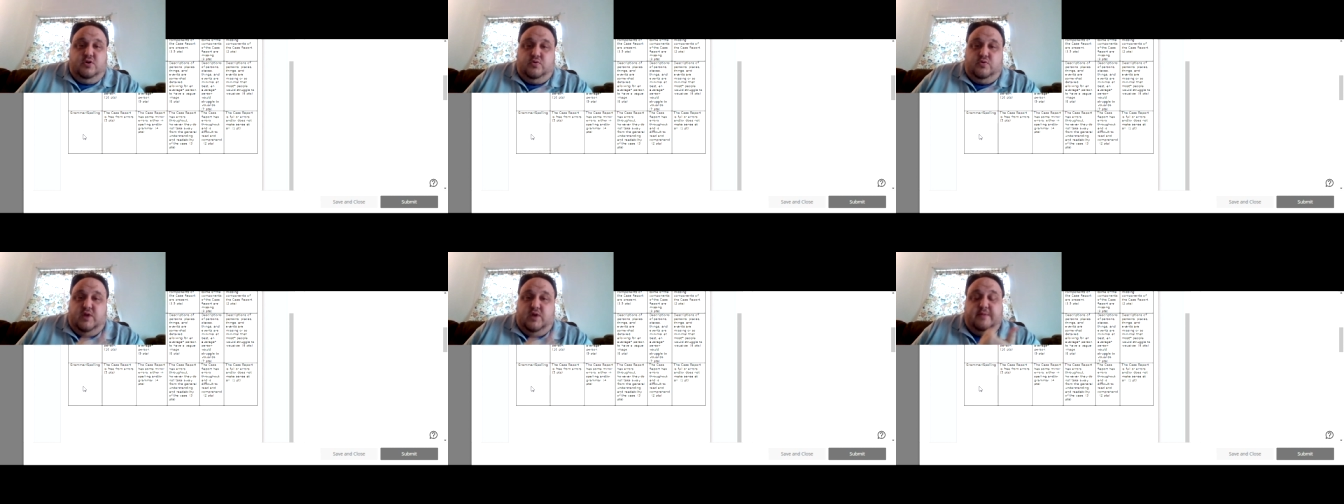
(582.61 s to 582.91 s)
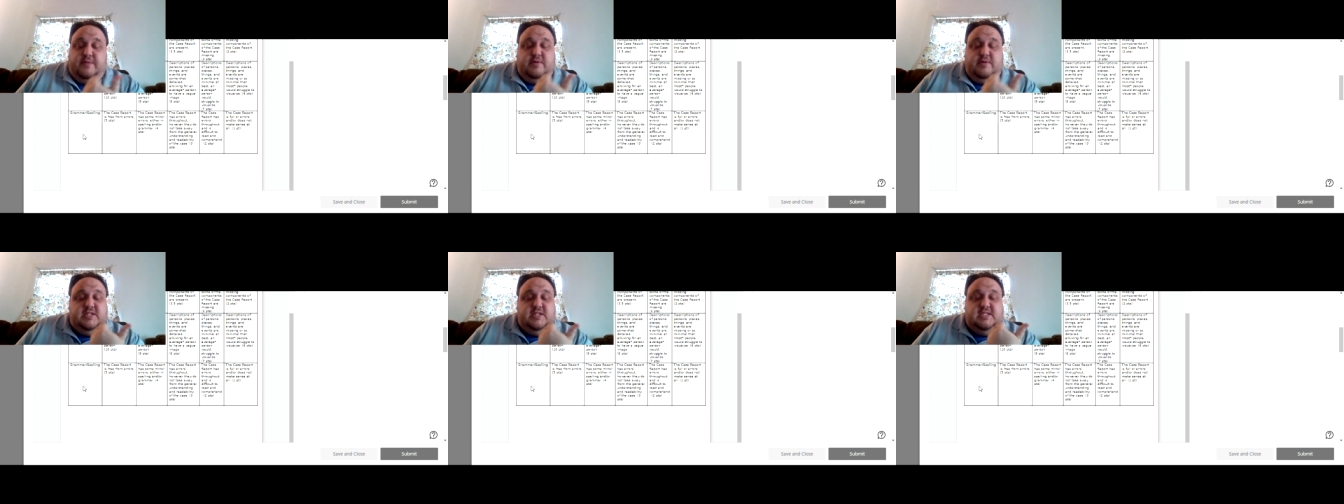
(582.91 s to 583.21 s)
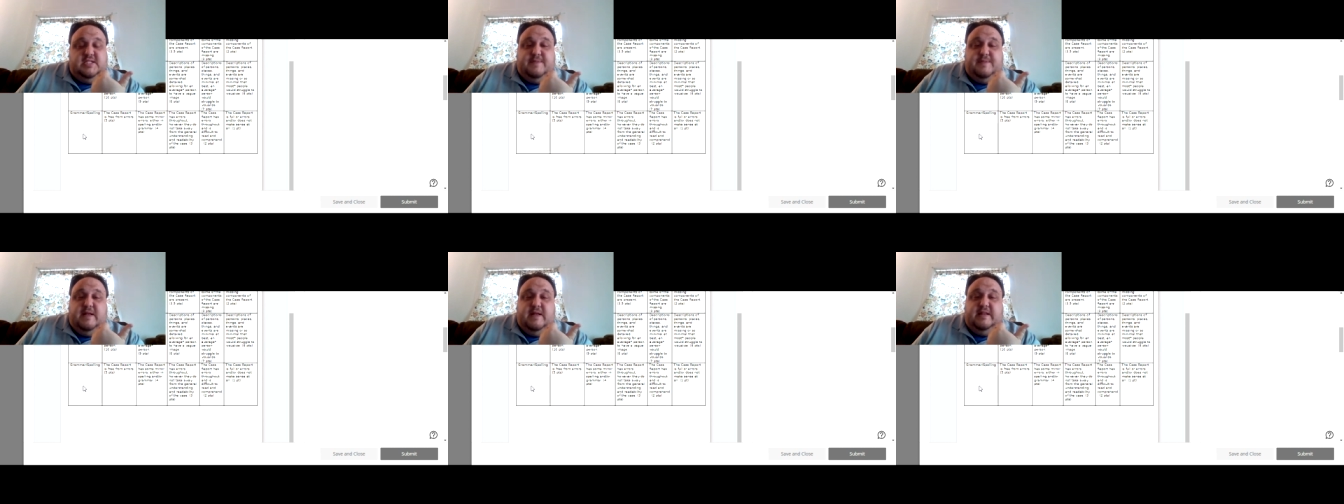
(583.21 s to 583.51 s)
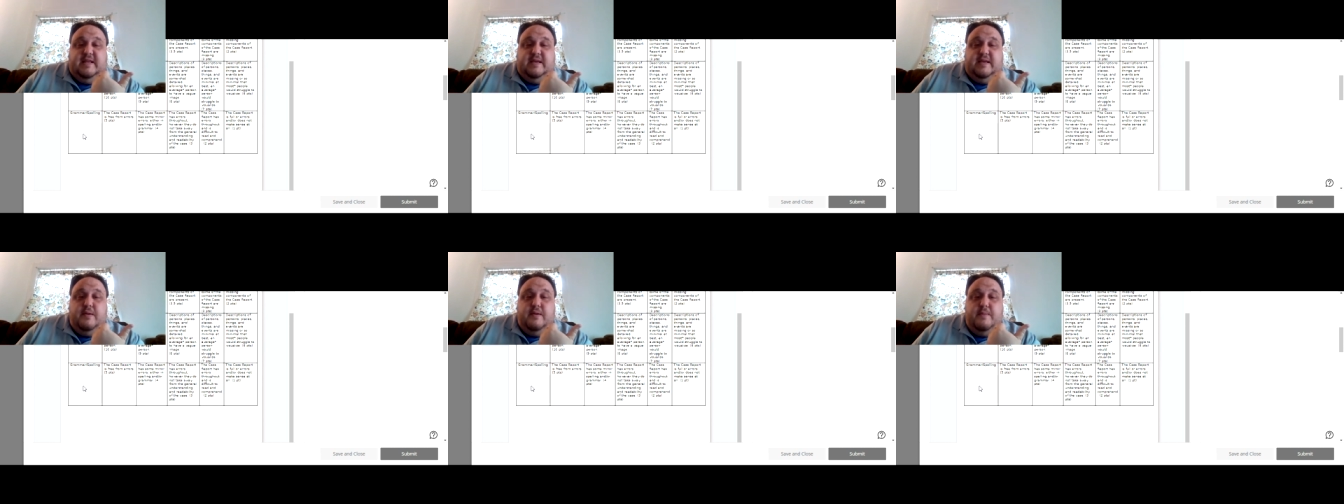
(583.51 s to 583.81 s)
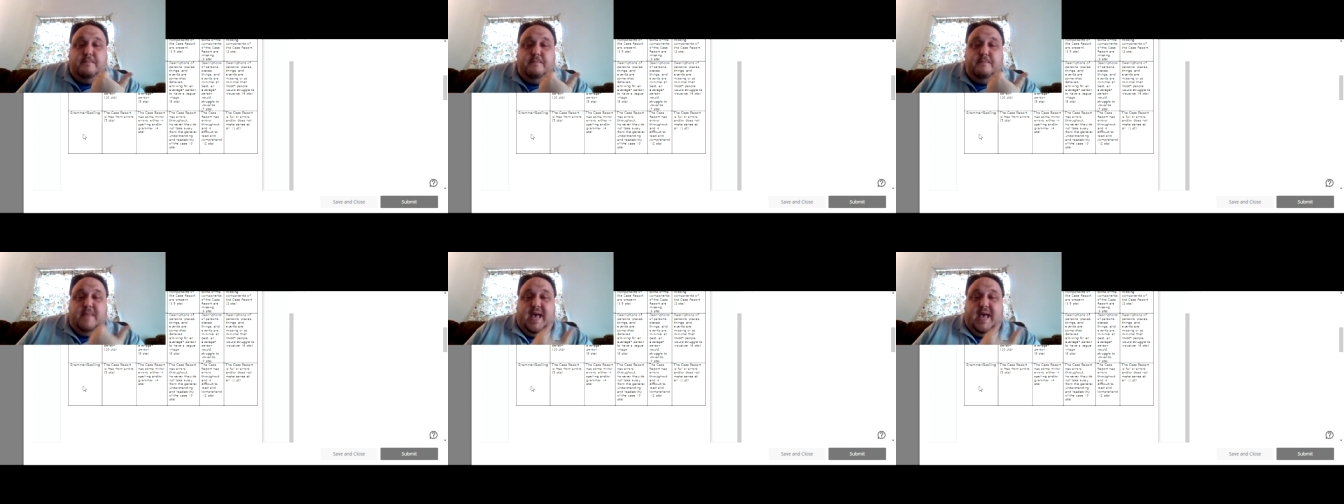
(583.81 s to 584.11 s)
Grammar and spelling
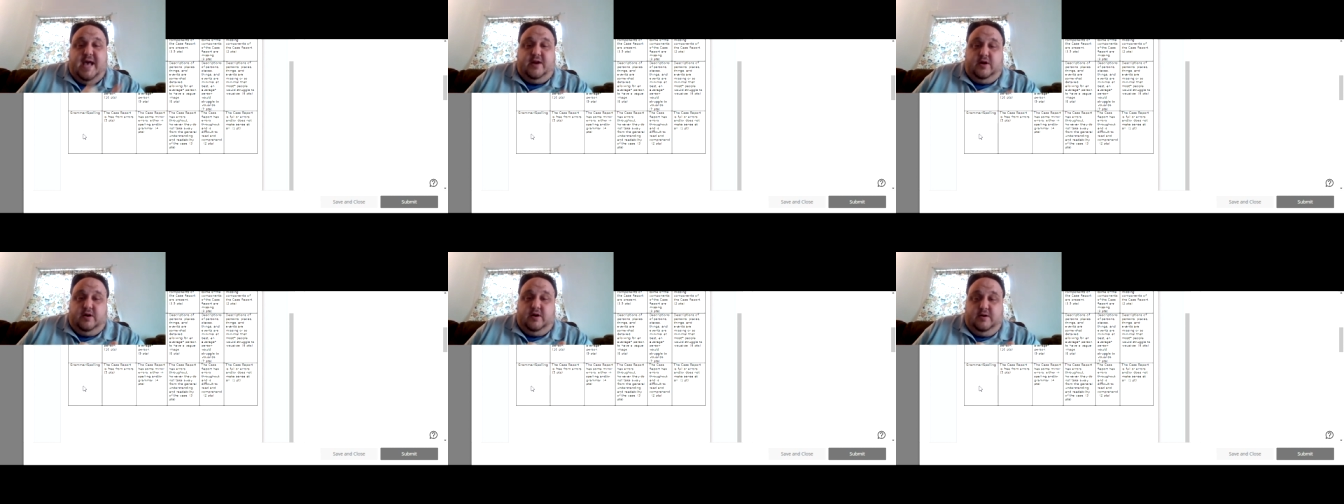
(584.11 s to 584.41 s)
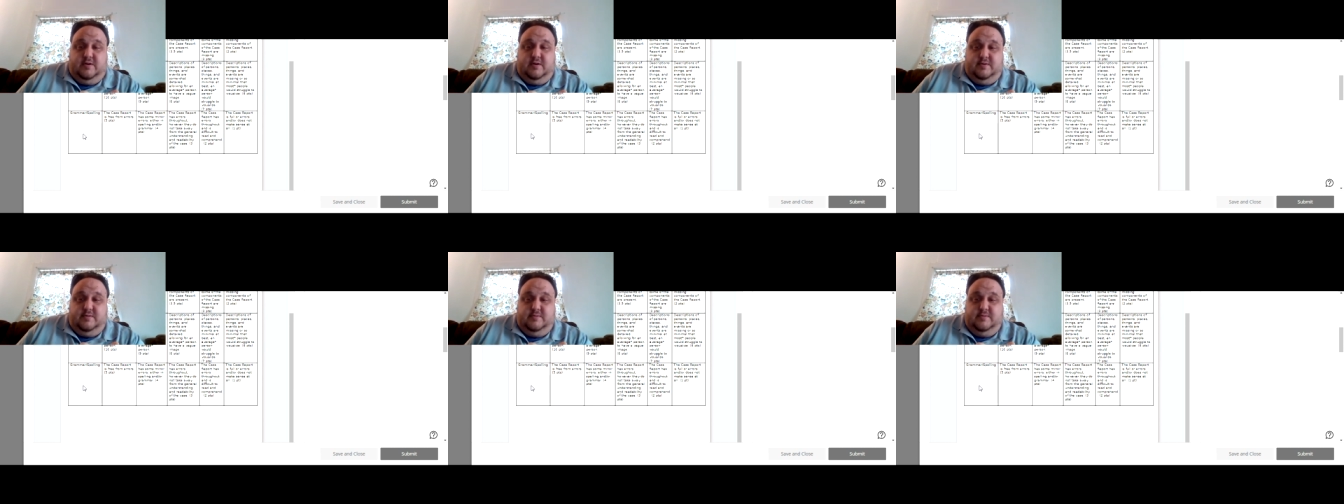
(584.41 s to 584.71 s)
matter.